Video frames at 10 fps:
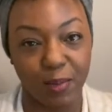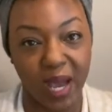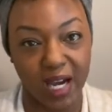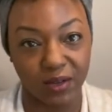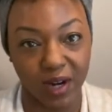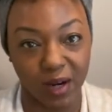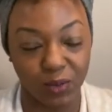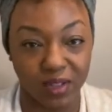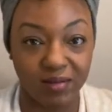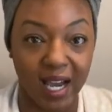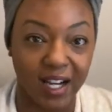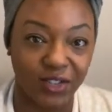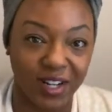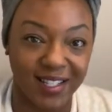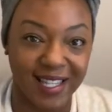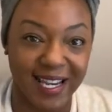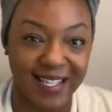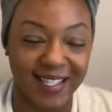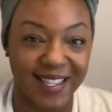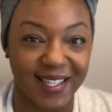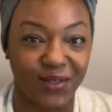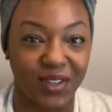background will not translate into this